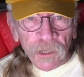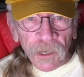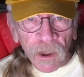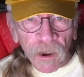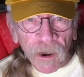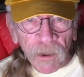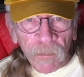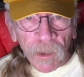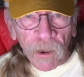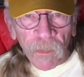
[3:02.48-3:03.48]

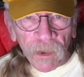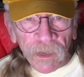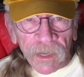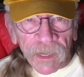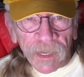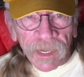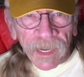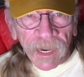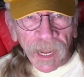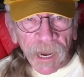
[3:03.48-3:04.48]
Lauren Boebert
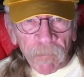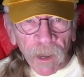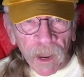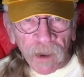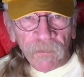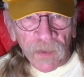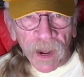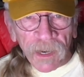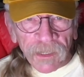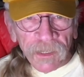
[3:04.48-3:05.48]
claimed on
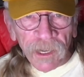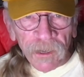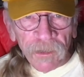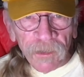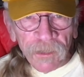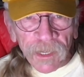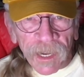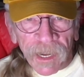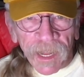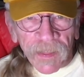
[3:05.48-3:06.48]
Fox News
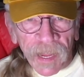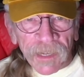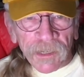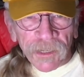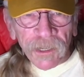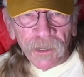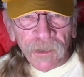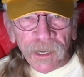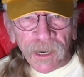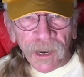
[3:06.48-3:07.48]
that
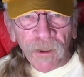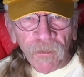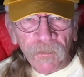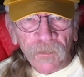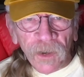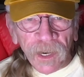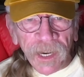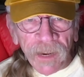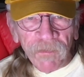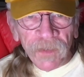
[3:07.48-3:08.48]
student loan
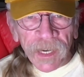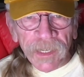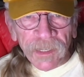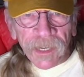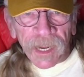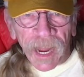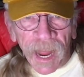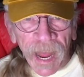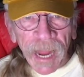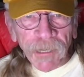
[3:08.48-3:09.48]
forgiveness
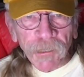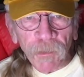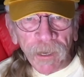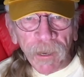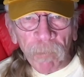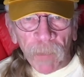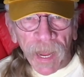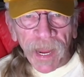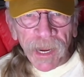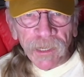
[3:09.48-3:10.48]
actually
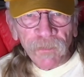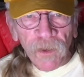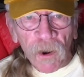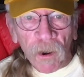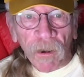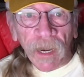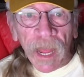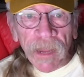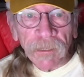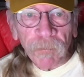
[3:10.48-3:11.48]
pays for
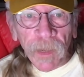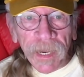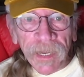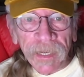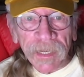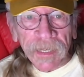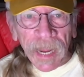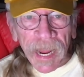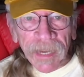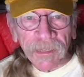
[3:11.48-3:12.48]
lesbian
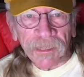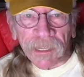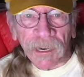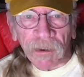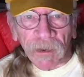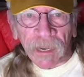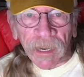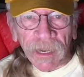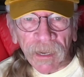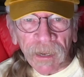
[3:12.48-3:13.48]
dance
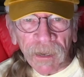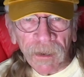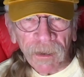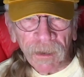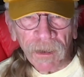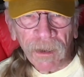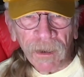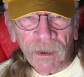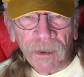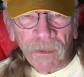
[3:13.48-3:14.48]
theory.
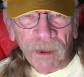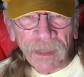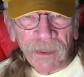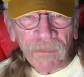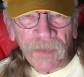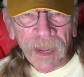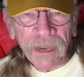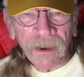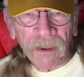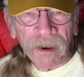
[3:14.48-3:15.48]
What the
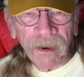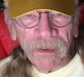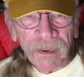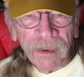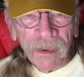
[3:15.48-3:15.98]
fuck, Lauren?